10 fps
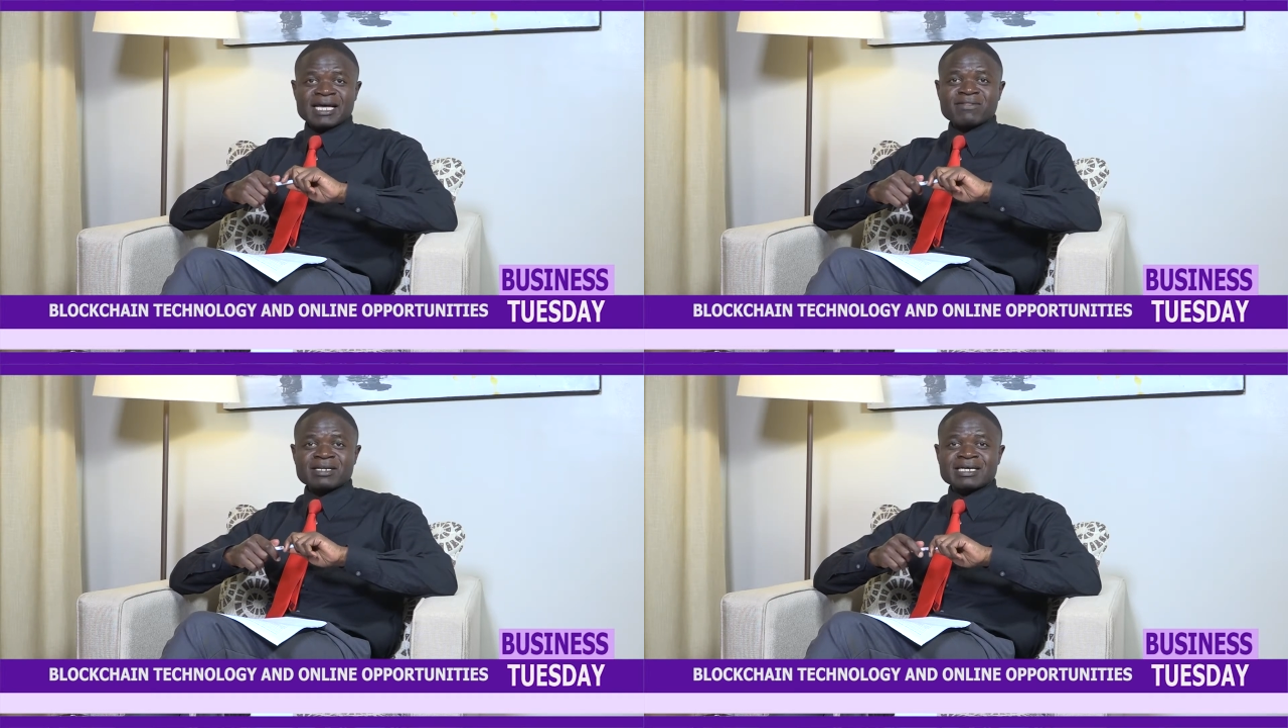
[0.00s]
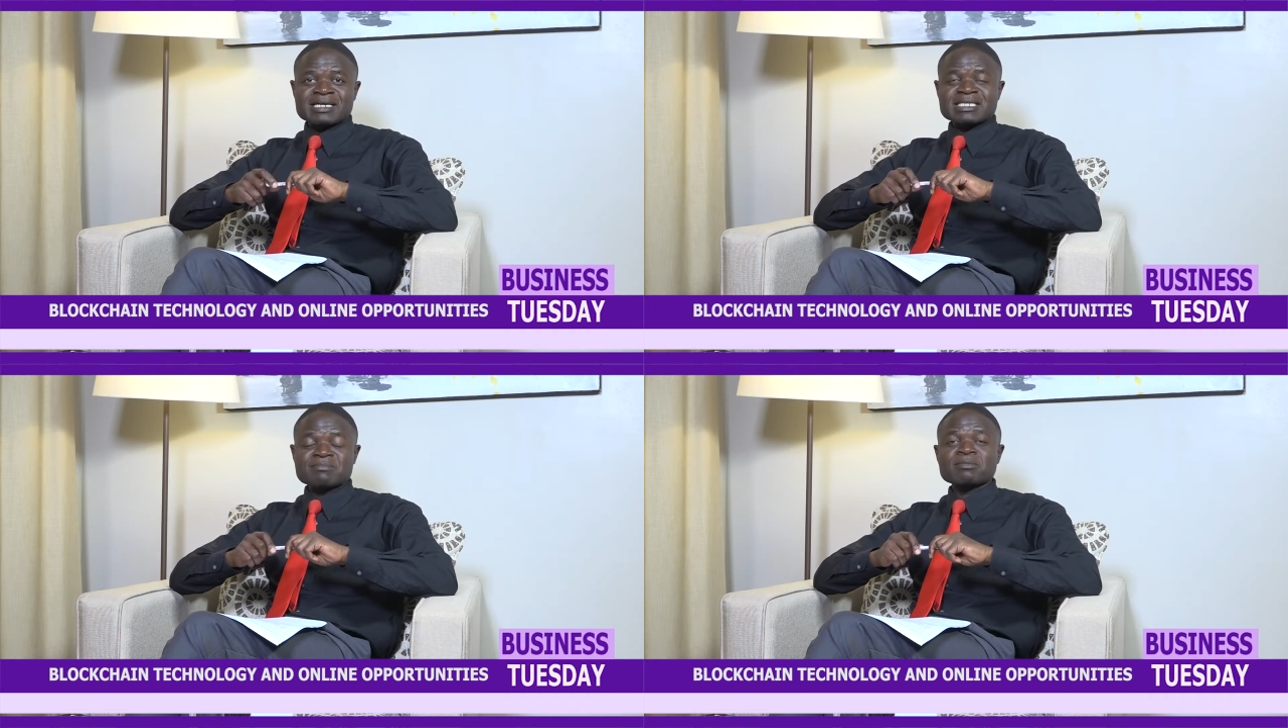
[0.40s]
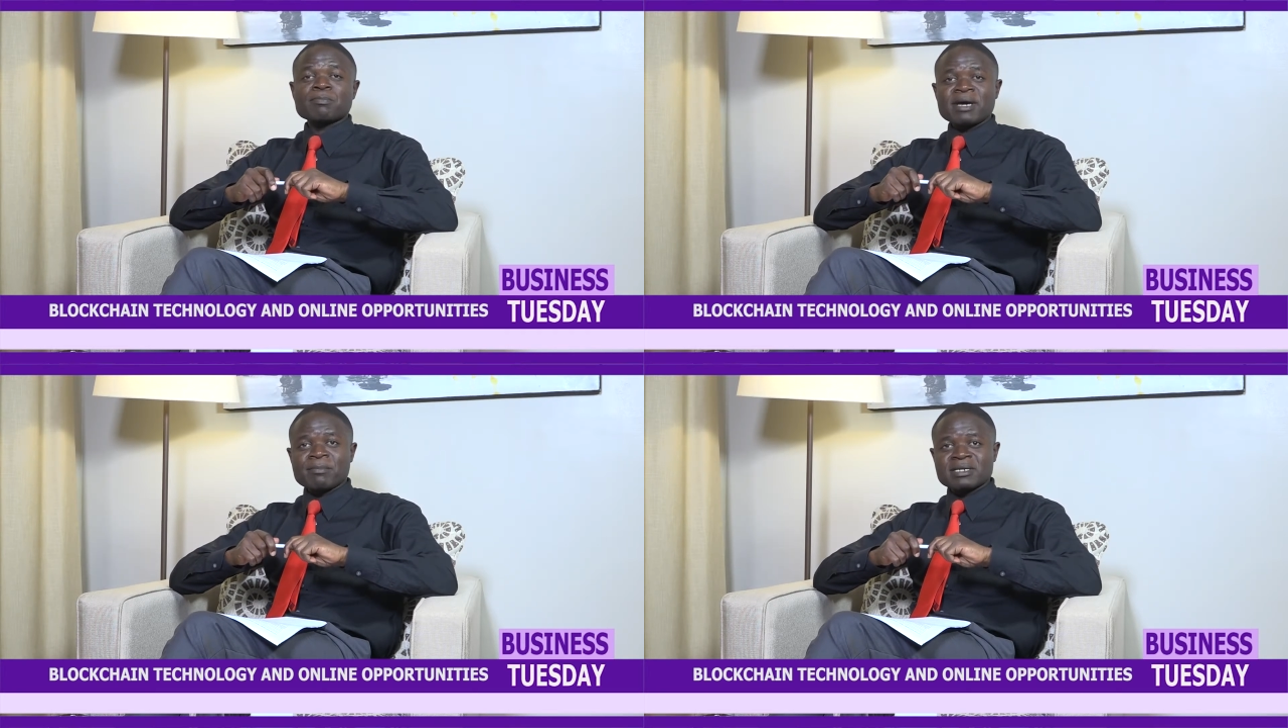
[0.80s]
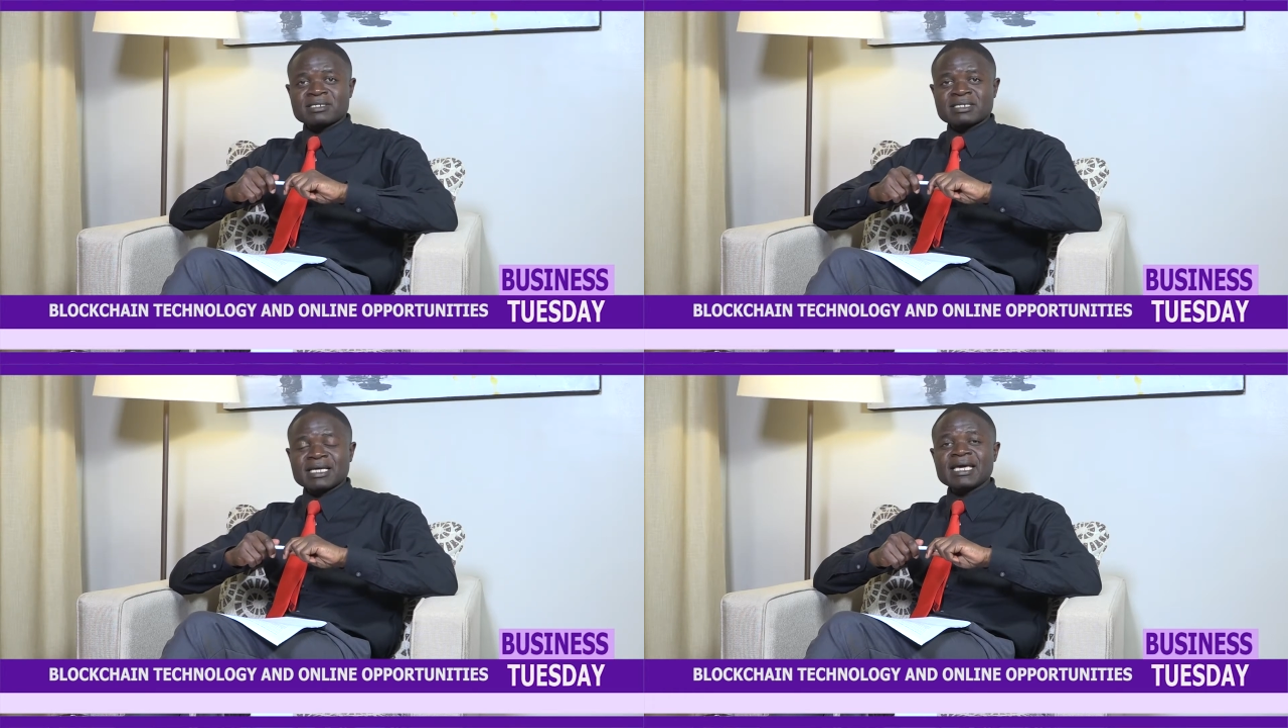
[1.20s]
that accepts
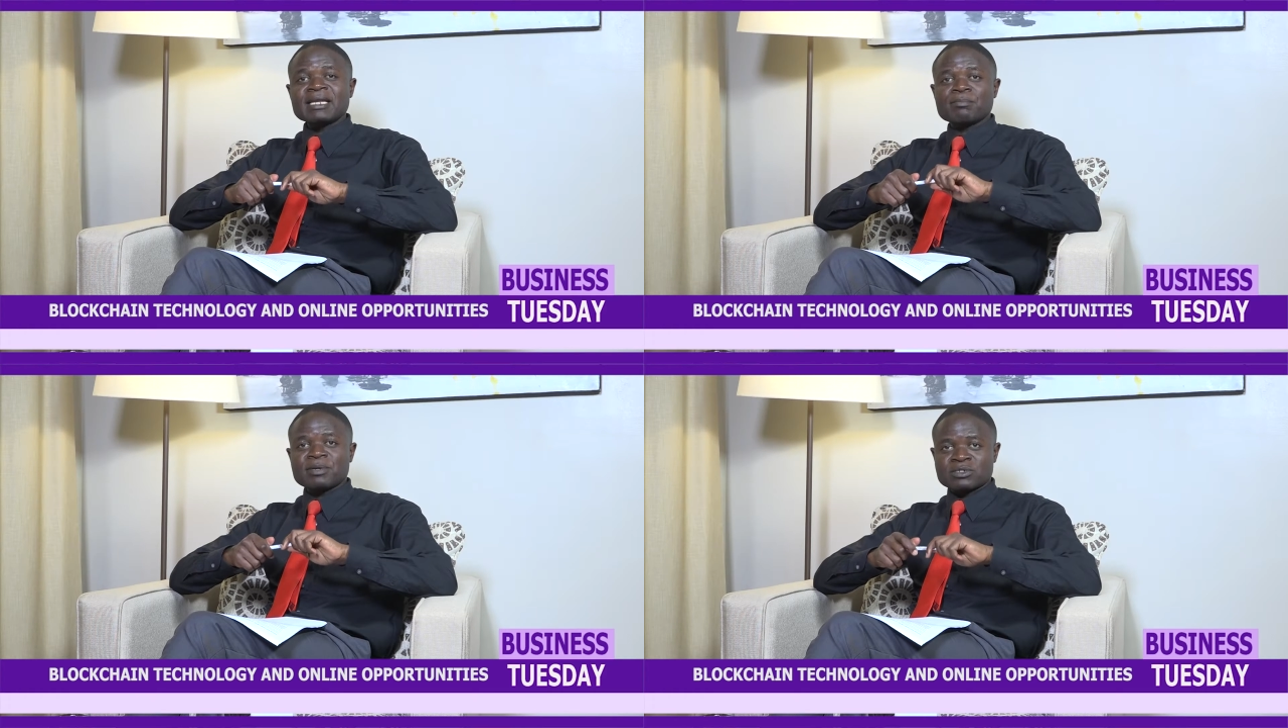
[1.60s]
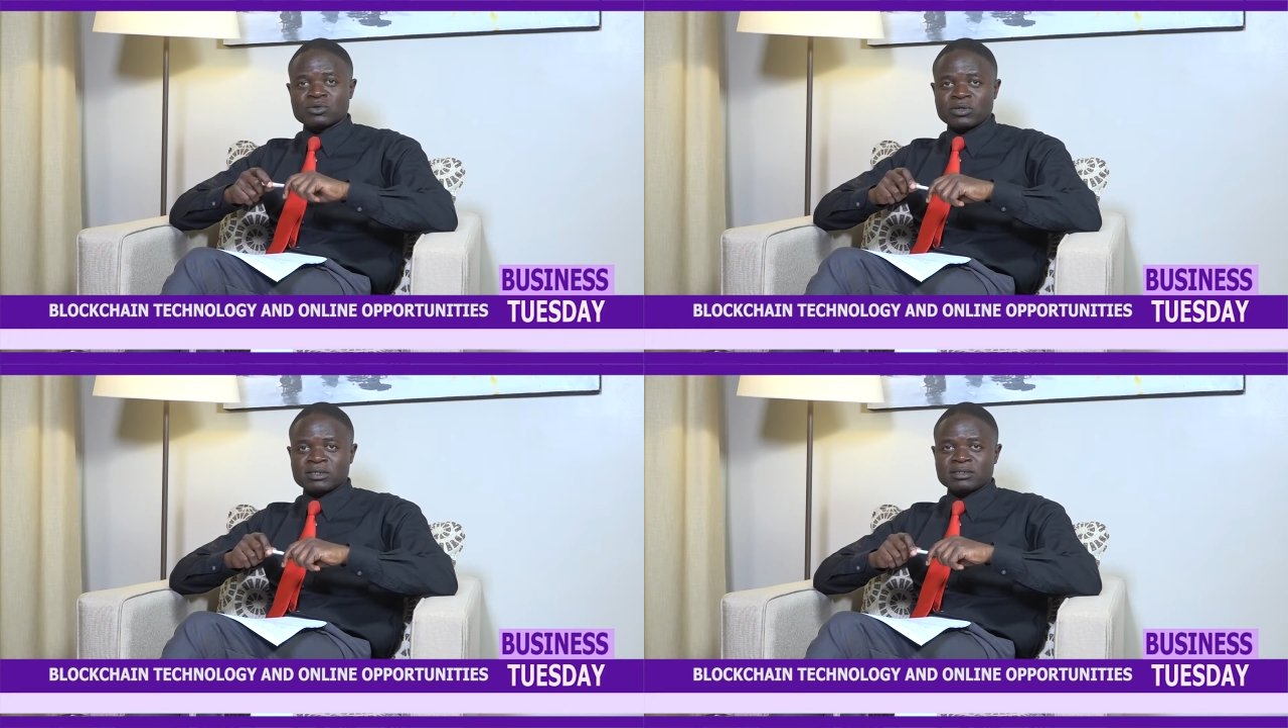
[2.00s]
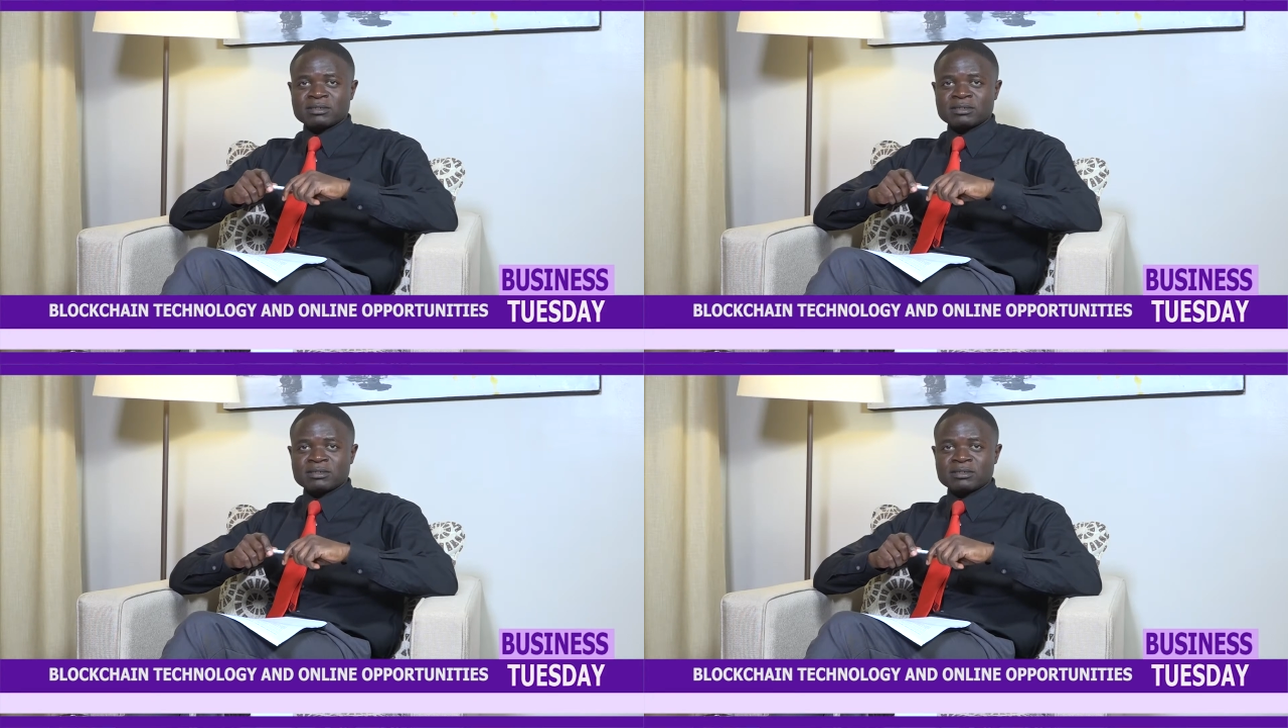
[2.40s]
payments in Bitcoin.